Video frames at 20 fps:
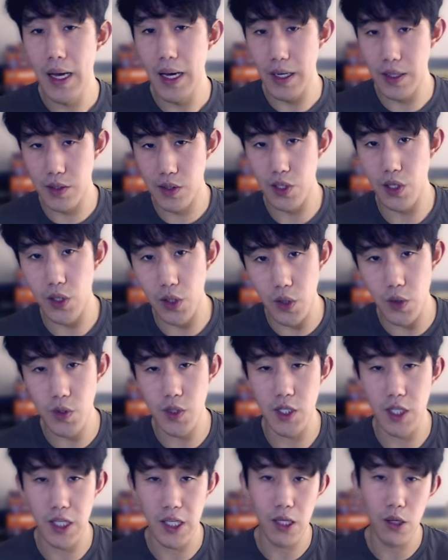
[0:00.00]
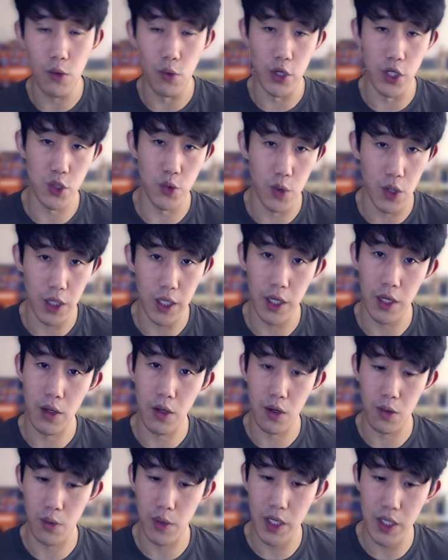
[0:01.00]
until you see what is working
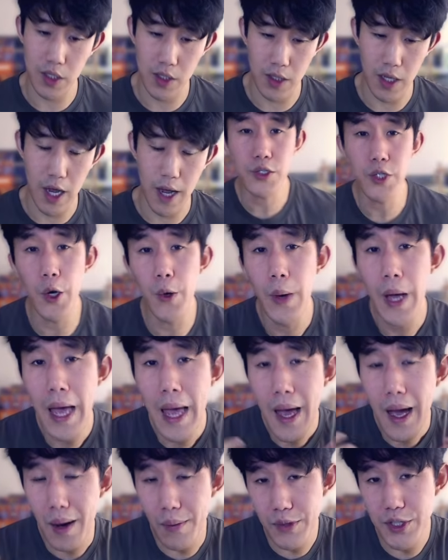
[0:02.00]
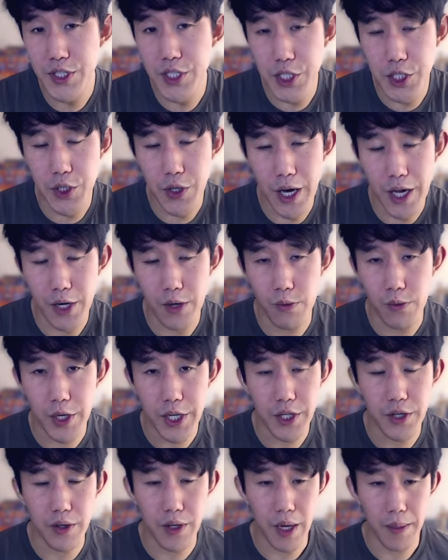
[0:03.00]
or what is not. So I'm going to teach you how to
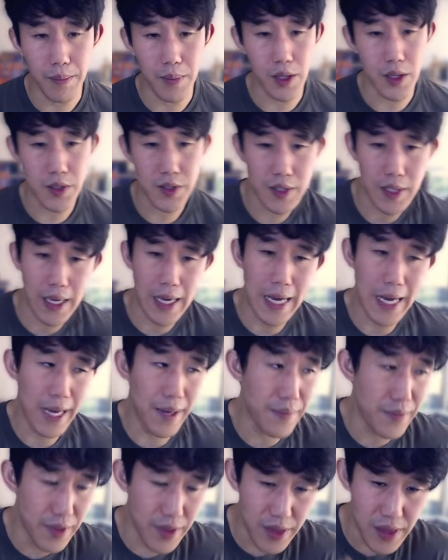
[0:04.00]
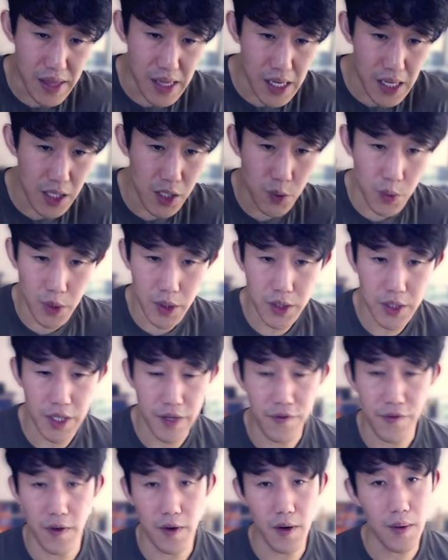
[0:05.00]
read your numbers. These will
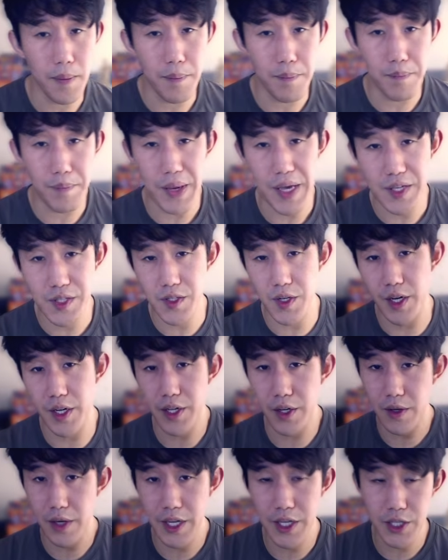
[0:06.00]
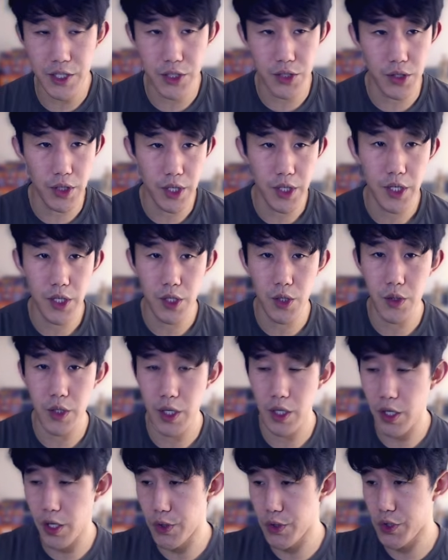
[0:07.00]
differ based on your industry. You
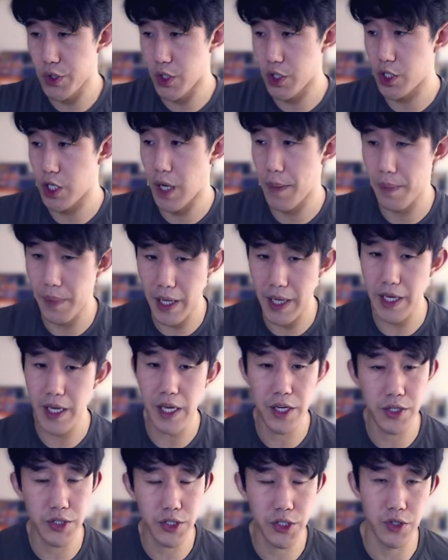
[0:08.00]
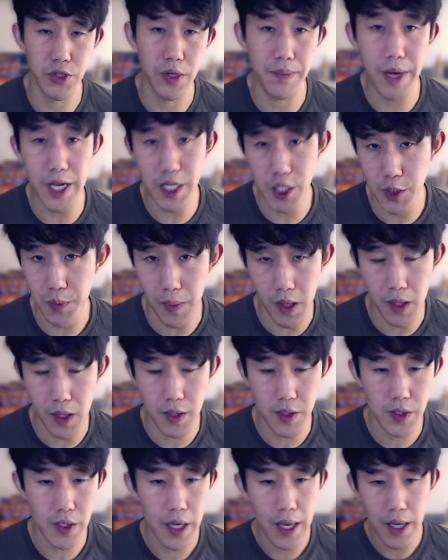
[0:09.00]
can go search up like industry
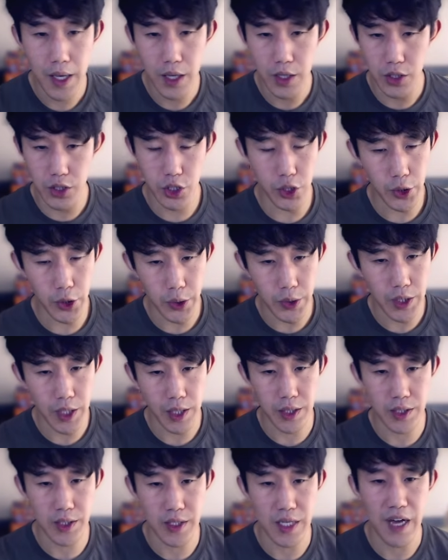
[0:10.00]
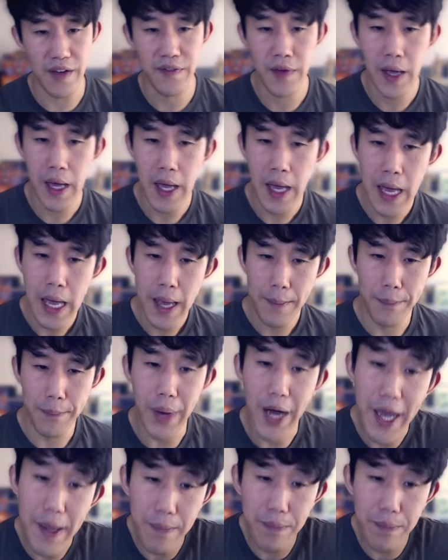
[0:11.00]
benchmarks. It'll show you a ton of stuff. But